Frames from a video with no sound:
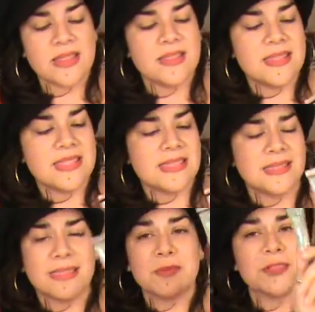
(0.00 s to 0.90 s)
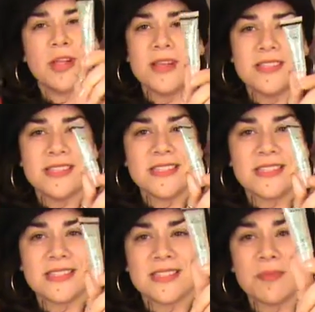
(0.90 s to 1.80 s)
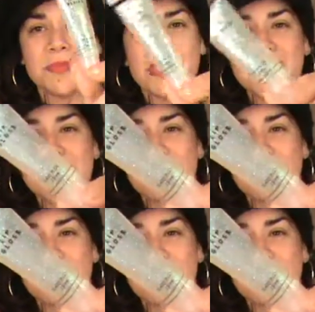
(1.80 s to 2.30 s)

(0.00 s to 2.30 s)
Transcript: and this lip gloss is something